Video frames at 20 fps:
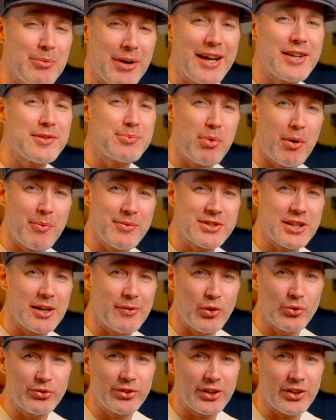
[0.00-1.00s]
As promised, I'm
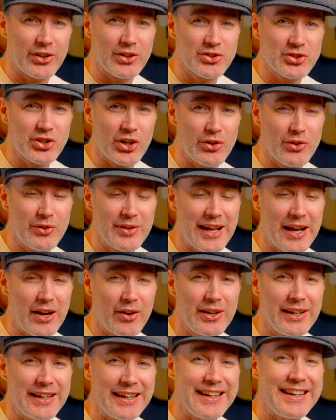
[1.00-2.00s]
also going to show you
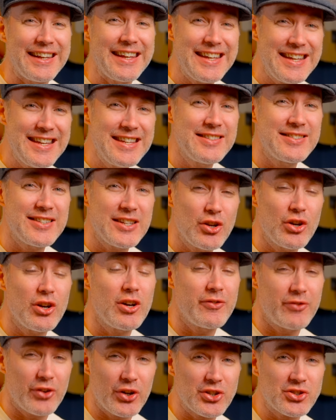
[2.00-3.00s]
now an
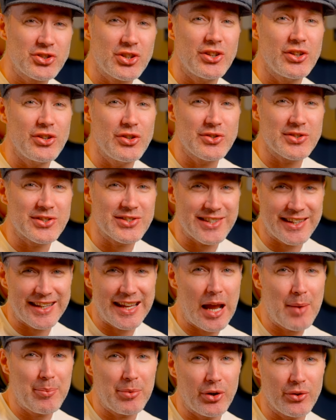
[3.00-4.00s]
easier version that uses the
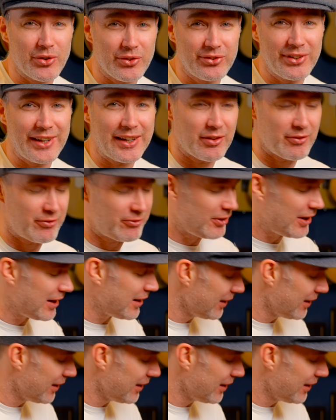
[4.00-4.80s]
capo at the second fret.